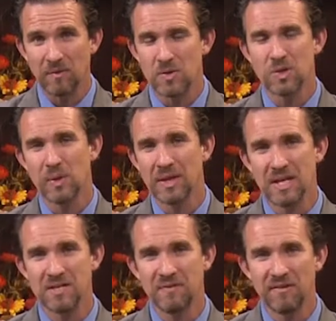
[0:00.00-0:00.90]
1
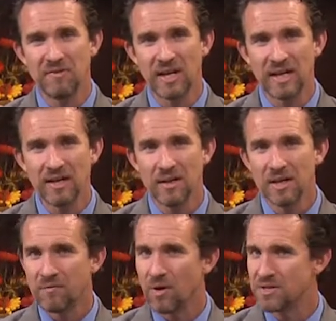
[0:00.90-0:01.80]
Corinthians 15,
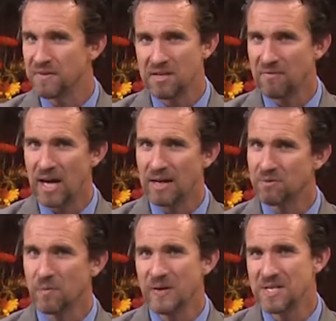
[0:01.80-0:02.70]
verse 55
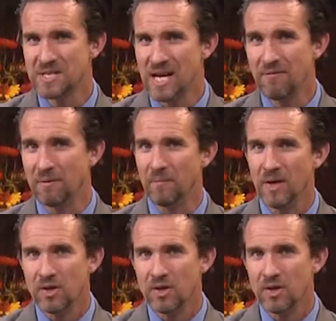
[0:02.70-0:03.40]
through 57.